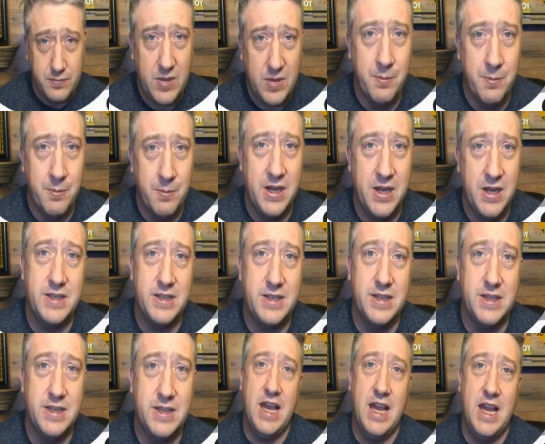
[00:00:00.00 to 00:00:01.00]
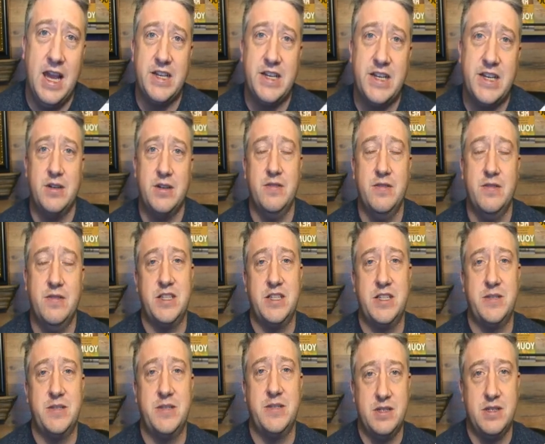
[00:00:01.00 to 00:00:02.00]
But uh, cash flow
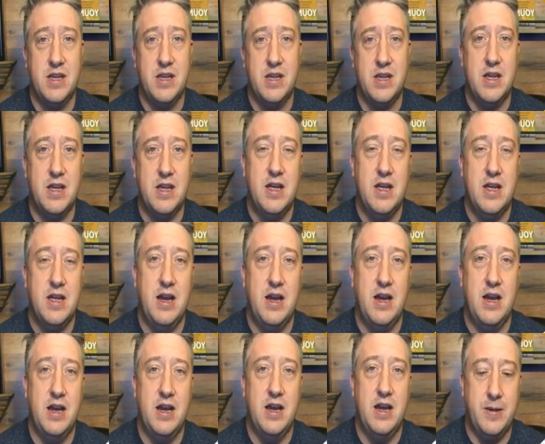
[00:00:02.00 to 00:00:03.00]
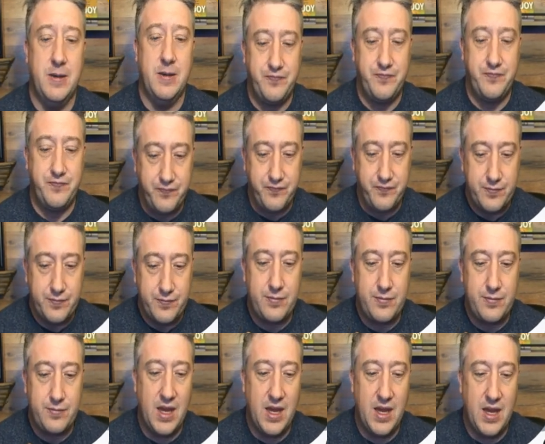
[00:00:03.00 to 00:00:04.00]
investments, um,
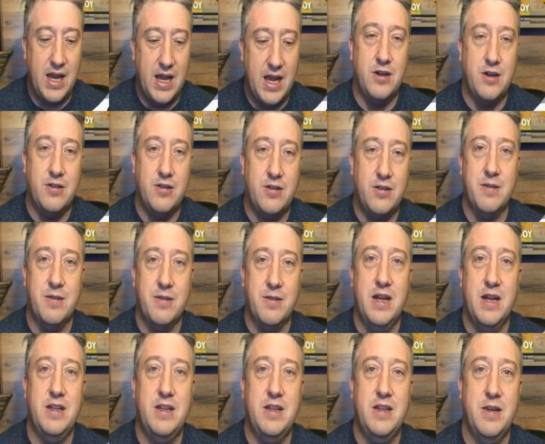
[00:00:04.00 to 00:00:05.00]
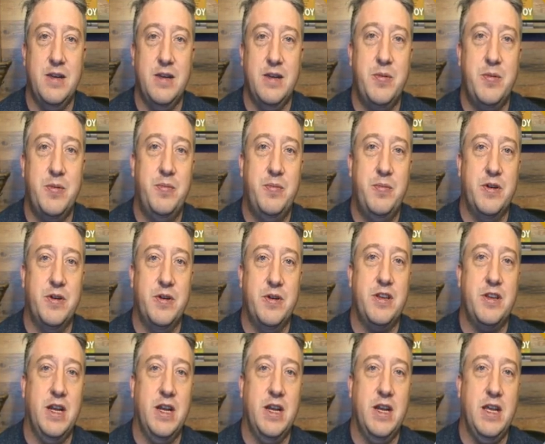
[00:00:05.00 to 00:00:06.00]
I don't recommend that people put their
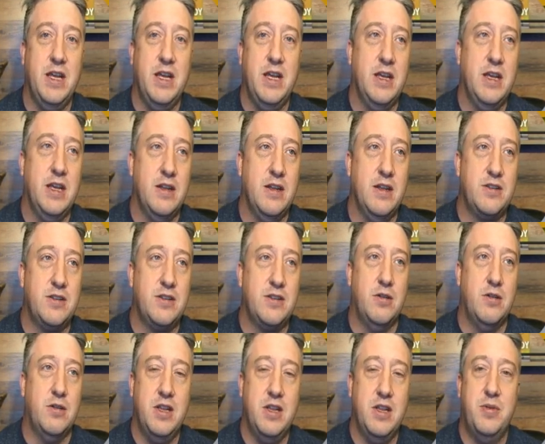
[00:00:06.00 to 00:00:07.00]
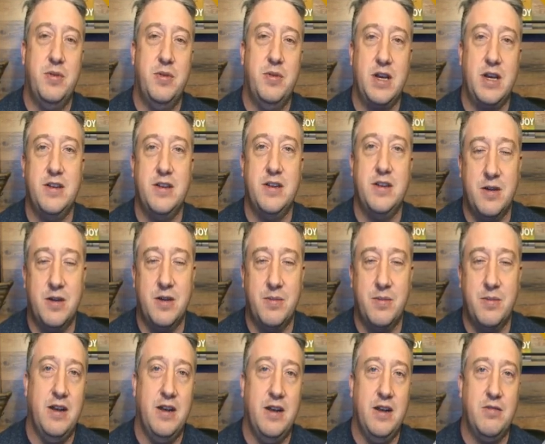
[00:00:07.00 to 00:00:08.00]
money. In, so in the book, I talk about
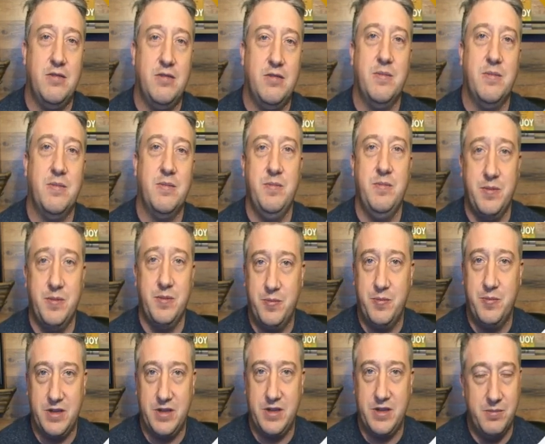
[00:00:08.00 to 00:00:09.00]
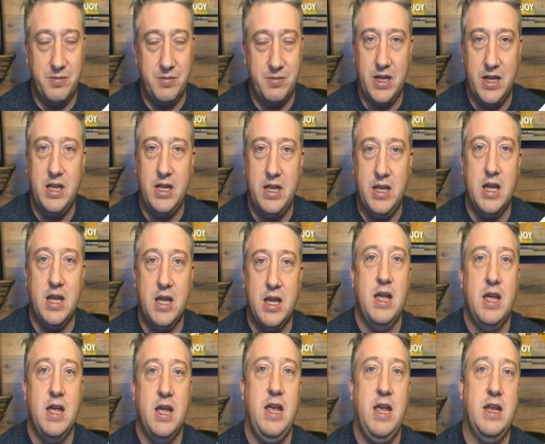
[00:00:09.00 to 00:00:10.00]
I don't recommend people put their money
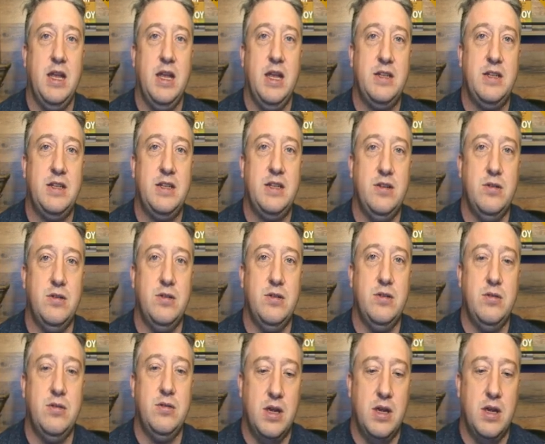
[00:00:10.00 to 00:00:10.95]
into